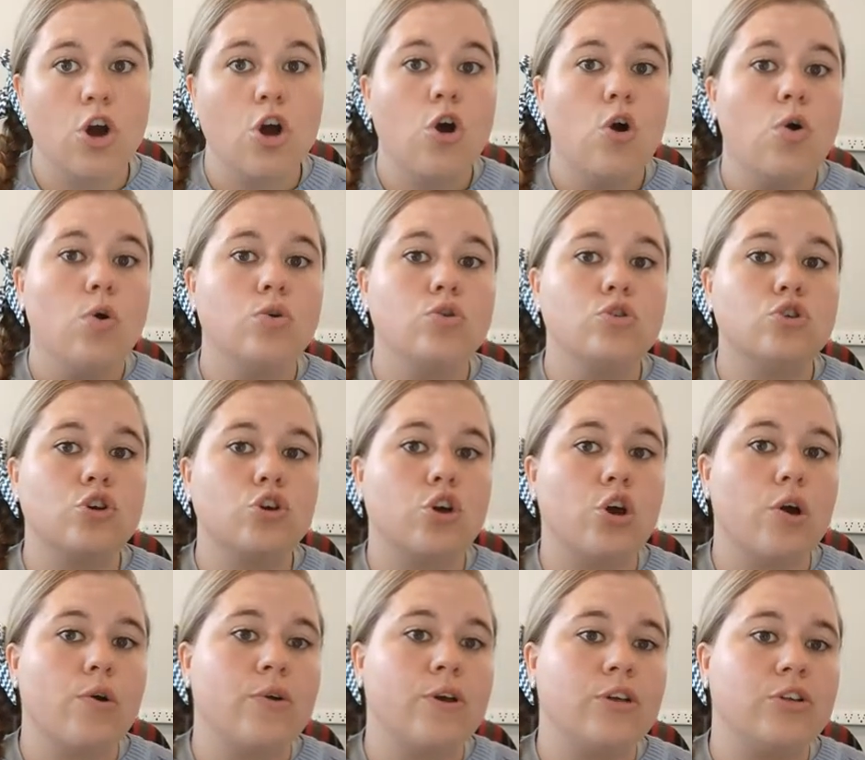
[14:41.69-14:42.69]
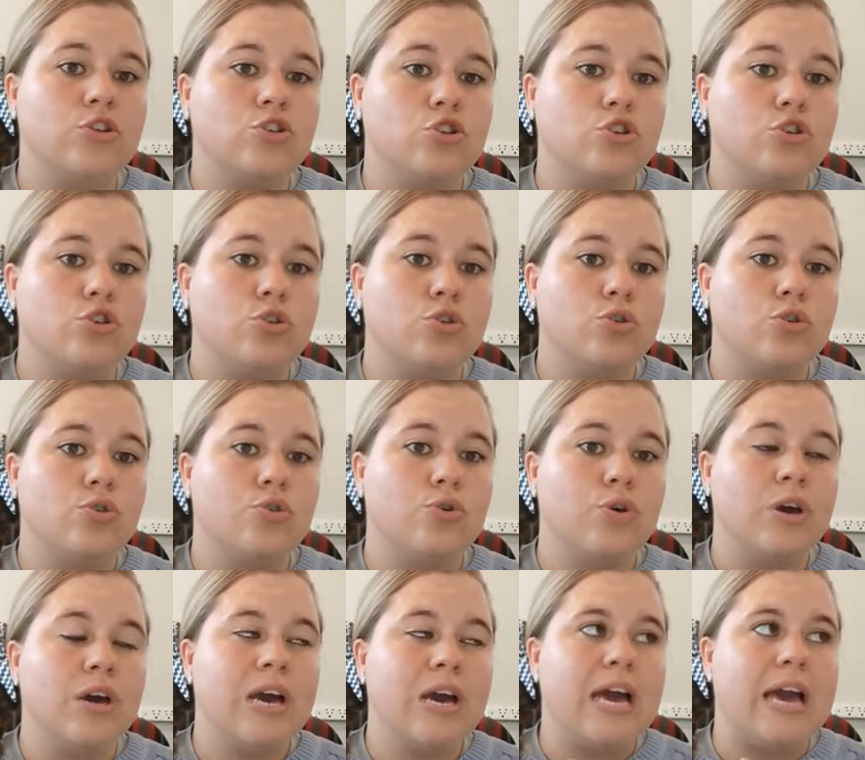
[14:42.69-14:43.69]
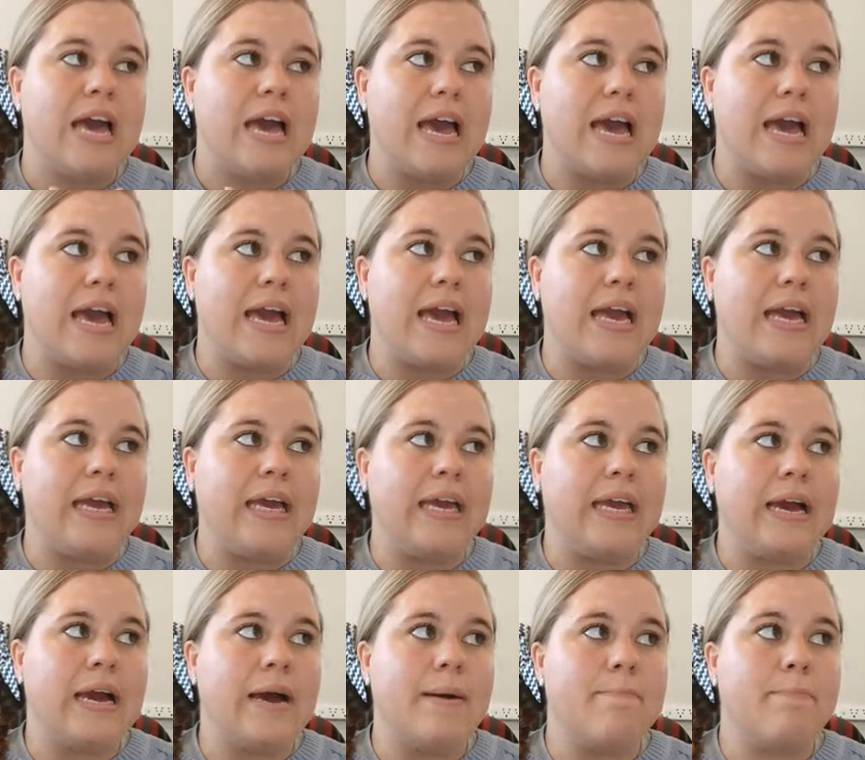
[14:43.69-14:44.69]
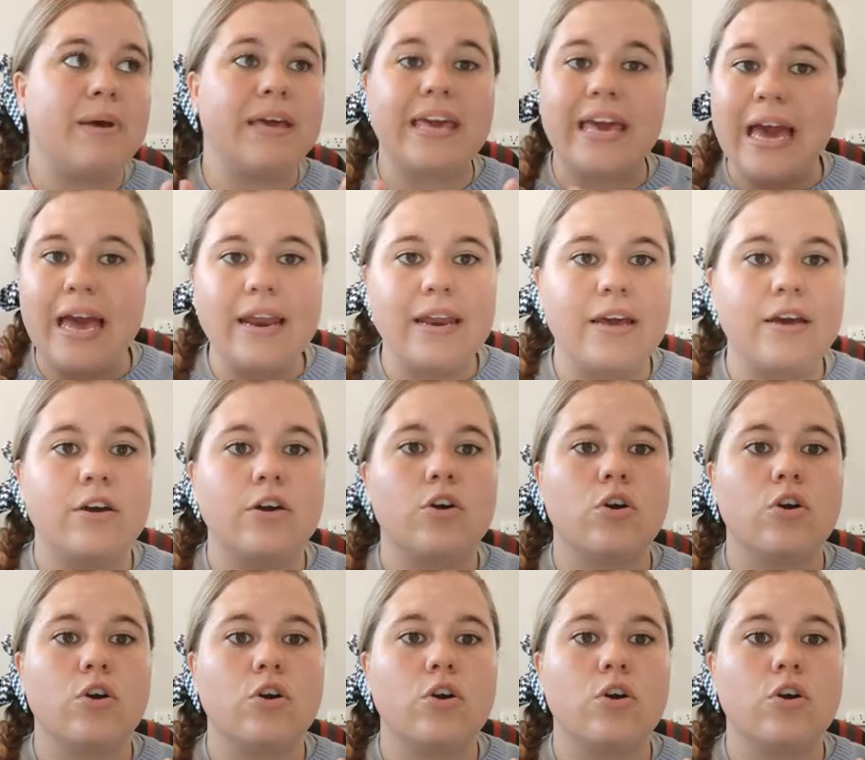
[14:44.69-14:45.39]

Also going to a mechanic